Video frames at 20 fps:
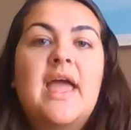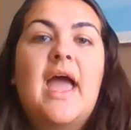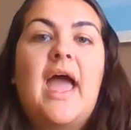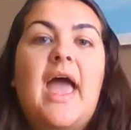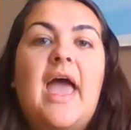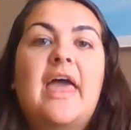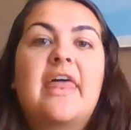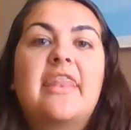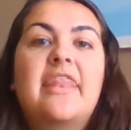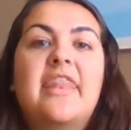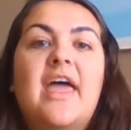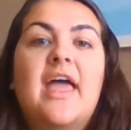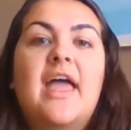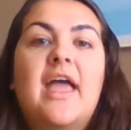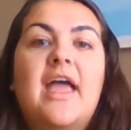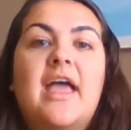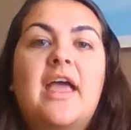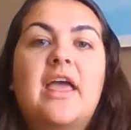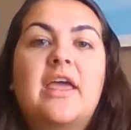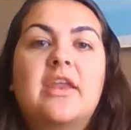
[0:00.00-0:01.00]
and
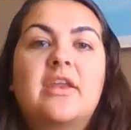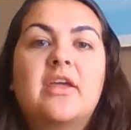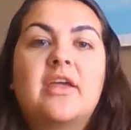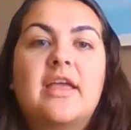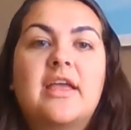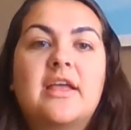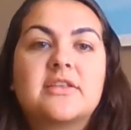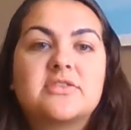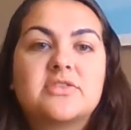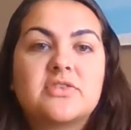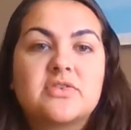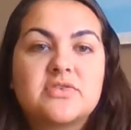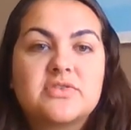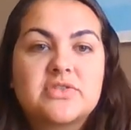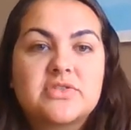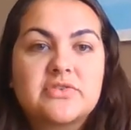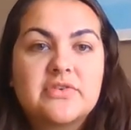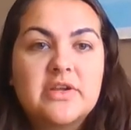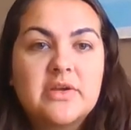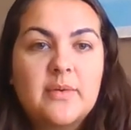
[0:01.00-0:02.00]
then answer those
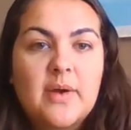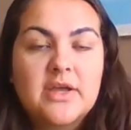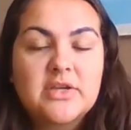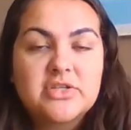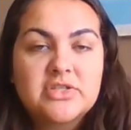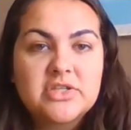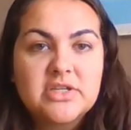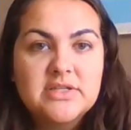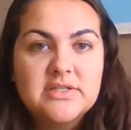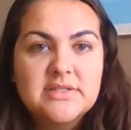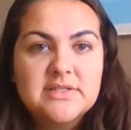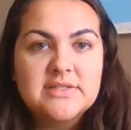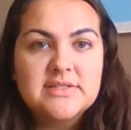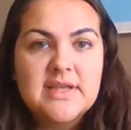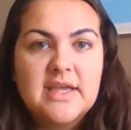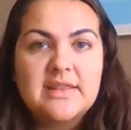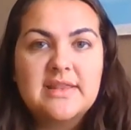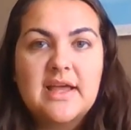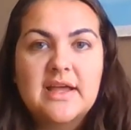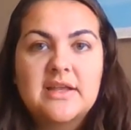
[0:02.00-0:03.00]
3 questions,
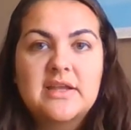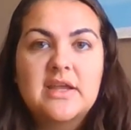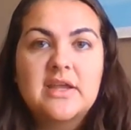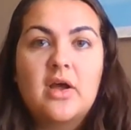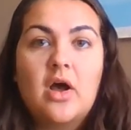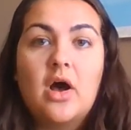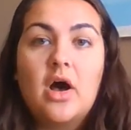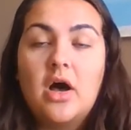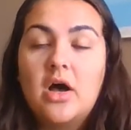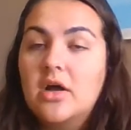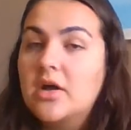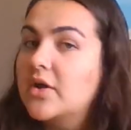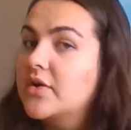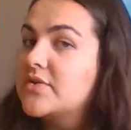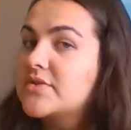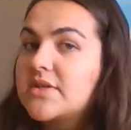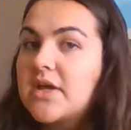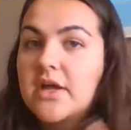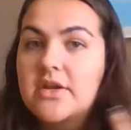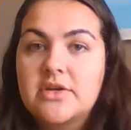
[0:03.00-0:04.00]
and that all
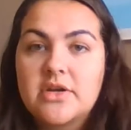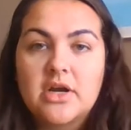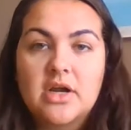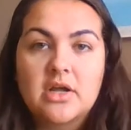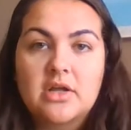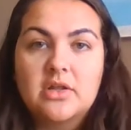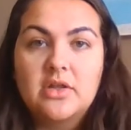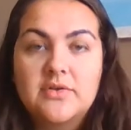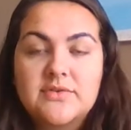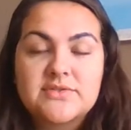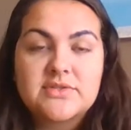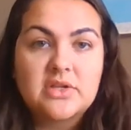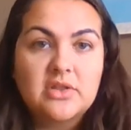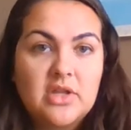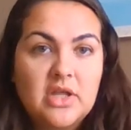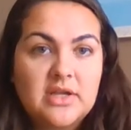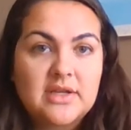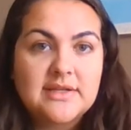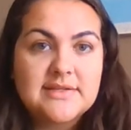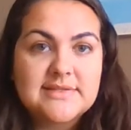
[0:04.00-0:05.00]
goes under a closer
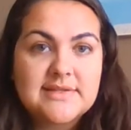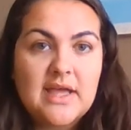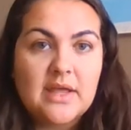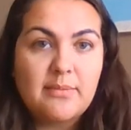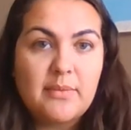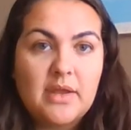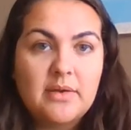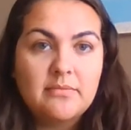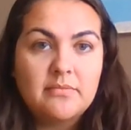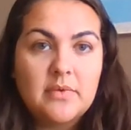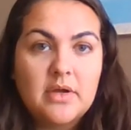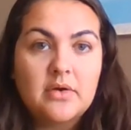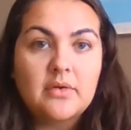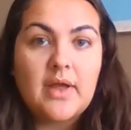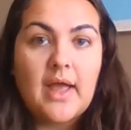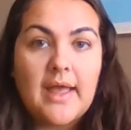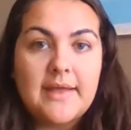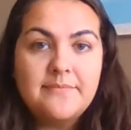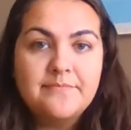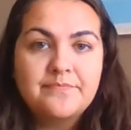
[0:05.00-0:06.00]
look assignment,
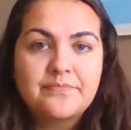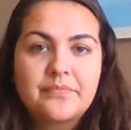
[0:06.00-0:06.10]
okay?